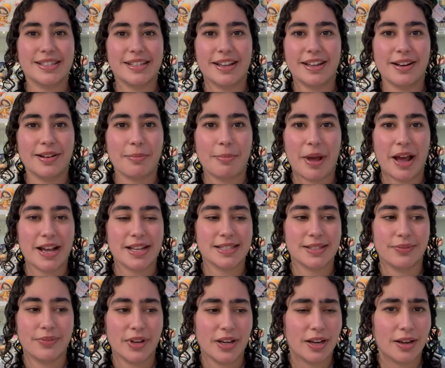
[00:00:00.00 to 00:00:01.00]
in a
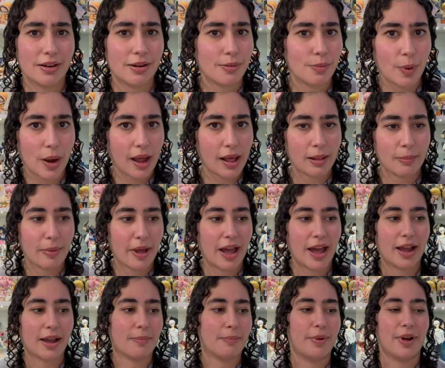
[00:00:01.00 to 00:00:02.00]
past video a while back,